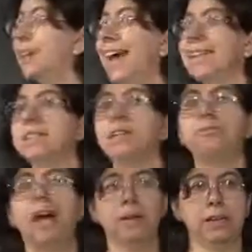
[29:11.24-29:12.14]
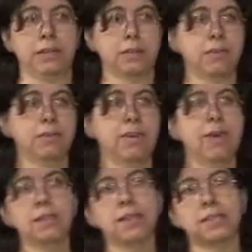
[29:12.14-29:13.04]
that's the variance.
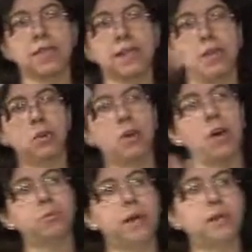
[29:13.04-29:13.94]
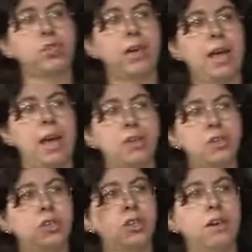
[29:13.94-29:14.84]
Okay? That's telling you how much
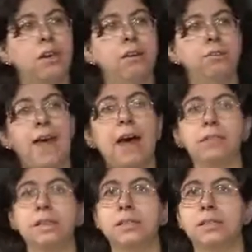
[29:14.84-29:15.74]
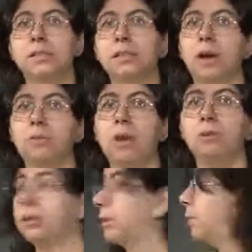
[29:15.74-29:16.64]
h varies
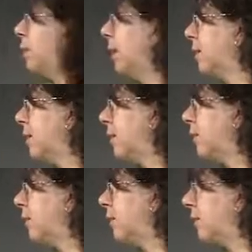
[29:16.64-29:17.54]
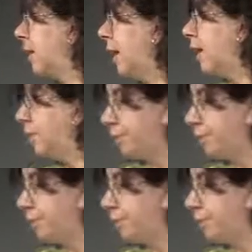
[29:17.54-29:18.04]
around the mean. Okay?